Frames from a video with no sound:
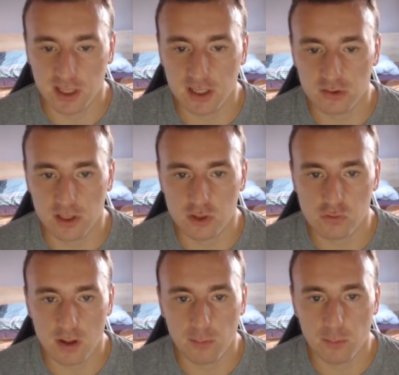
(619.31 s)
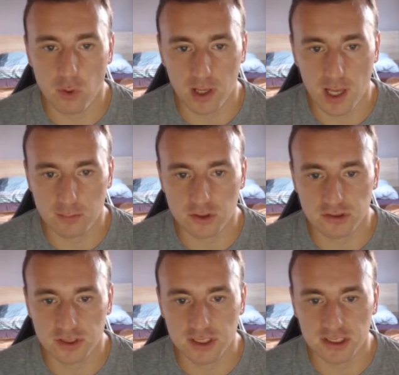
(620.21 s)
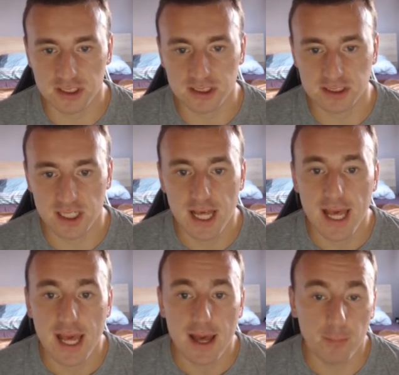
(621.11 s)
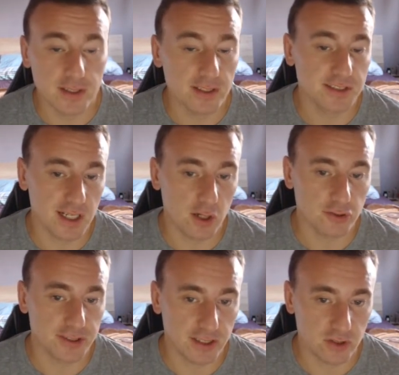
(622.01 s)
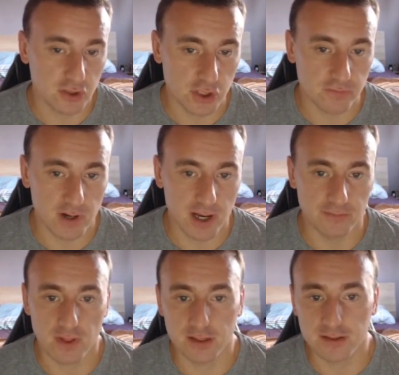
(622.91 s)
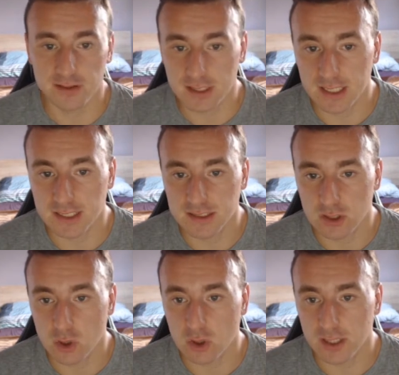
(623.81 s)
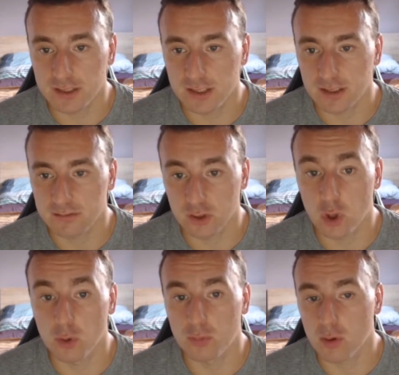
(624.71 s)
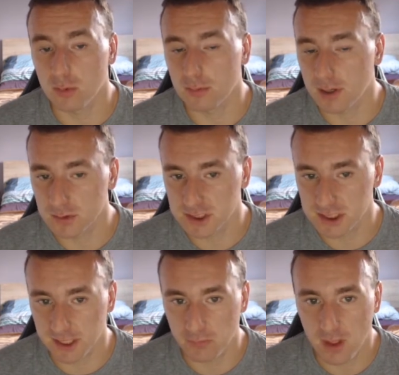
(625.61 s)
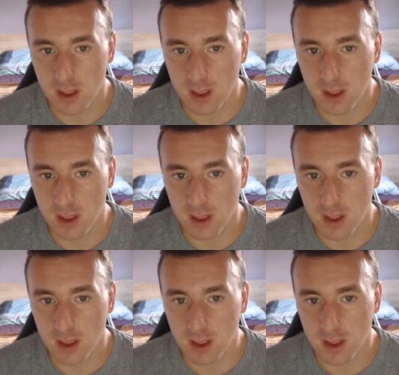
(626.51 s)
King to h1, pawn captures on e6, but this allows knight to g5, and that is the whole idea, the whole problem, I would say.